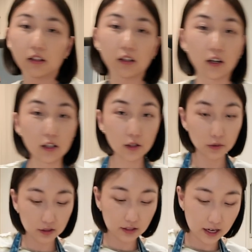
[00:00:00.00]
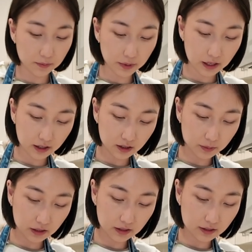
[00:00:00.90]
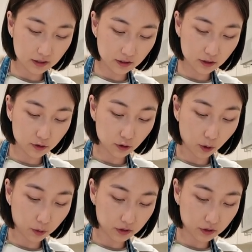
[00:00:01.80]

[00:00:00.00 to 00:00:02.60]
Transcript: Gotta use damp hands because this is so